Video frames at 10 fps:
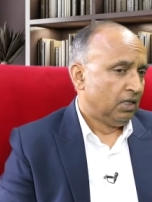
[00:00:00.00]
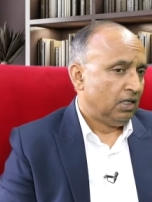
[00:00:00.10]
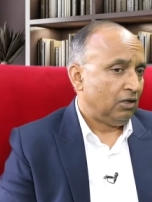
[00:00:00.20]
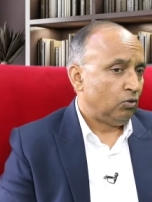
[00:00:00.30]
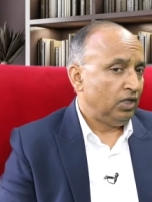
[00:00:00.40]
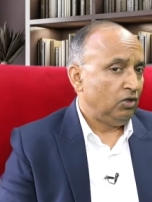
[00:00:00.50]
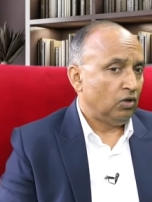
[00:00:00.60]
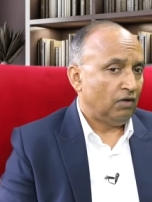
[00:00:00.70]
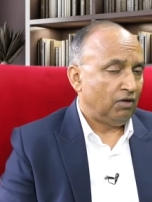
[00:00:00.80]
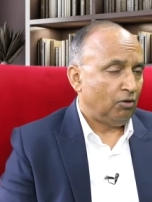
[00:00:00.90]
Including you
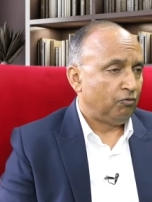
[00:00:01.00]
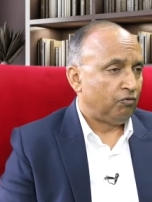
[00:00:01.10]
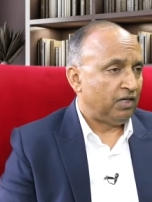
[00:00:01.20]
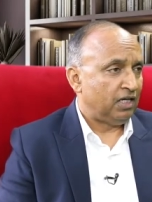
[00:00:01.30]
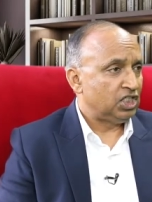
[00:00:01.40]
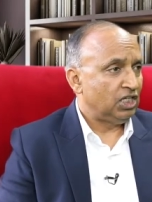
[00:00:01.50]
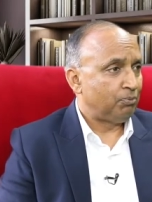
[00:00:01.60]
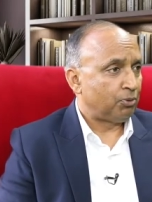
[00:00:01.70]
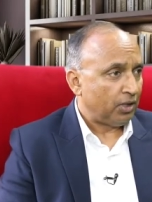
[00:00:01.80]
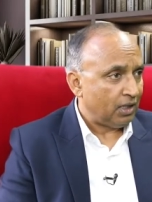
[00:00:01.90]
have now financial
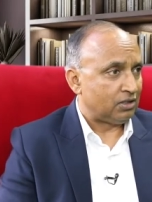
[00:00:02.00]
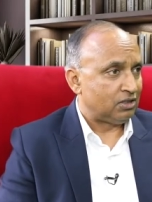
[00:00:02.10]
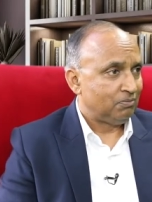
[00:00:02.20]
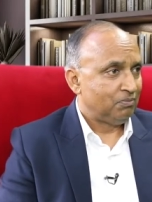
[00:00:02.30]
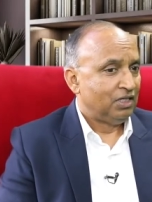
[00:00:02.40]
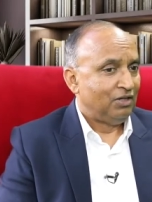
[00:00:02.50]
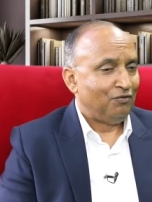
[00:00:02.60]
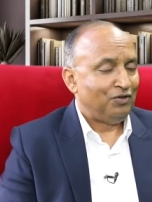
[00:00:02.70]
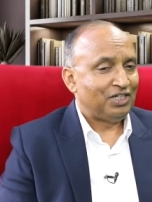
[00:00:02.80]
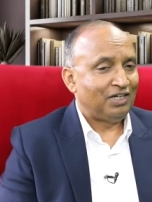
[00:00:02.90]
products
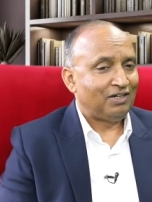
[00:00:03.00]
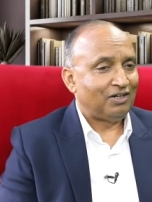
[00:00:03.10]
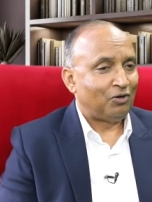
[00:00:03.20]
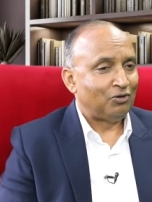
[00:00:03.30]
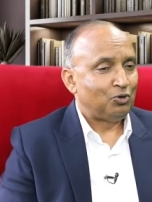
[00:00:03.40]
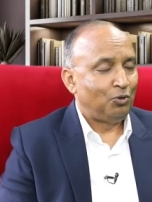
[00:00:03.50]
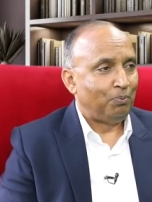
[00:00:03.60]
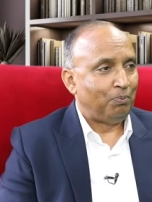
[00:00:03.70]
which are also